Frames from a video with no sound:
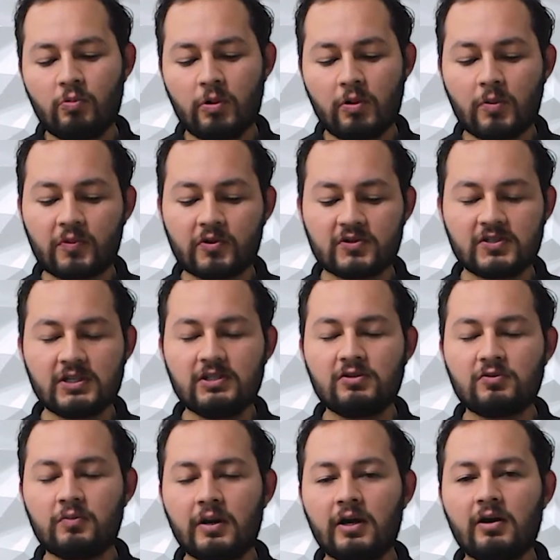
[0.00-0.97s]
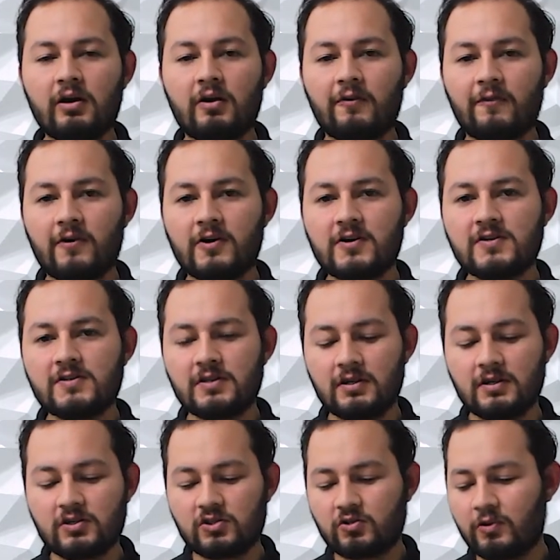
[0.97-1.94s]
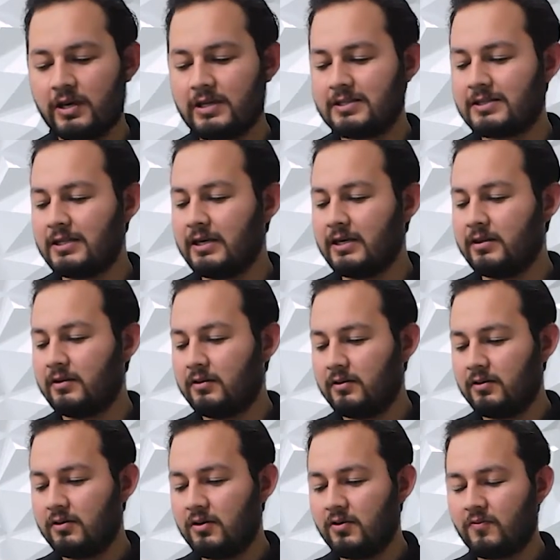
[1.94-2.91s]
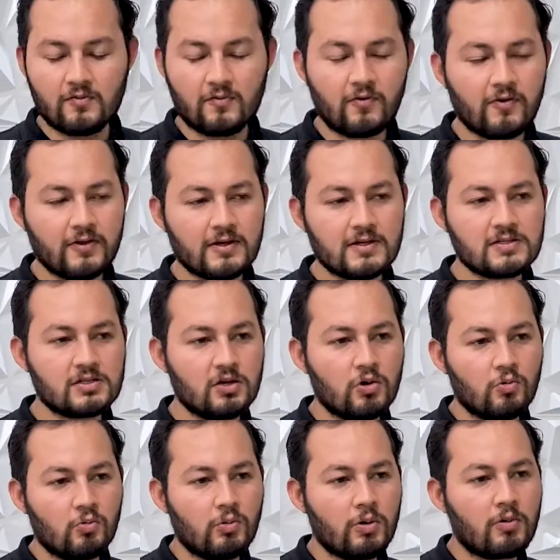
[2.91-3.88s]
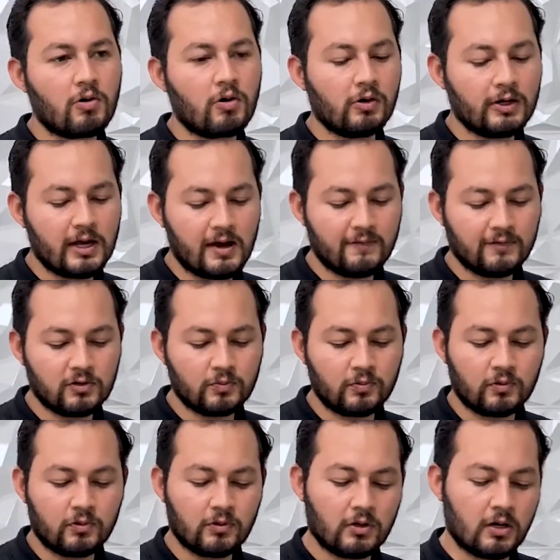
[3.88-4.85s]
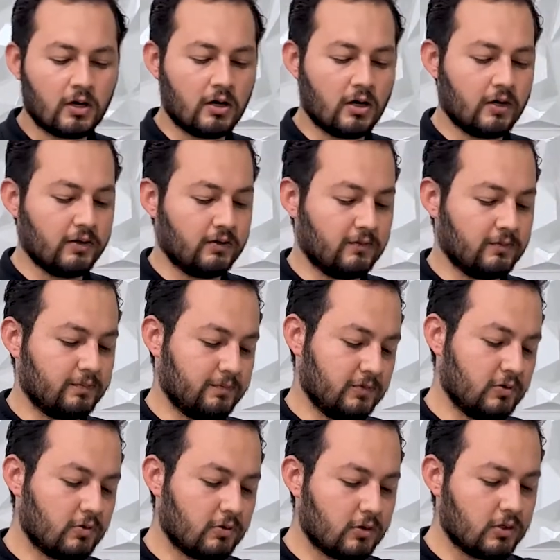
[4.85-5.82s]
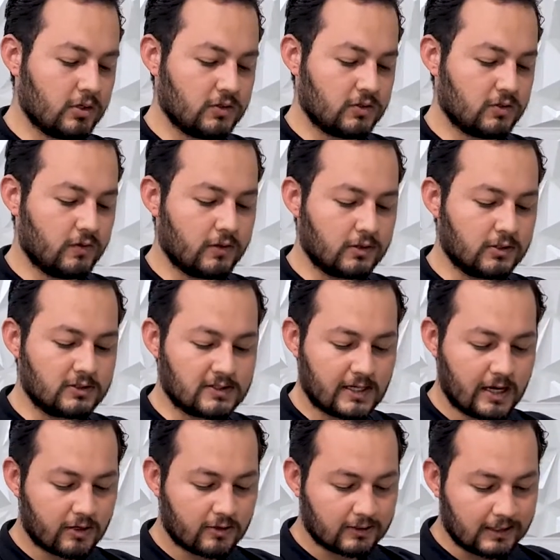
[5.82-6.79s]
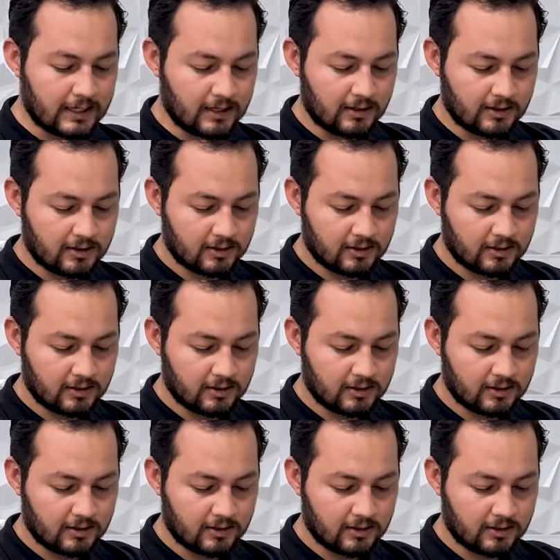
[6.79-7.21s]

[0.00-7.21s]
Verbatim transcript: we will proceed to make our first straight slit. For this, we will only have to pull until the desired length.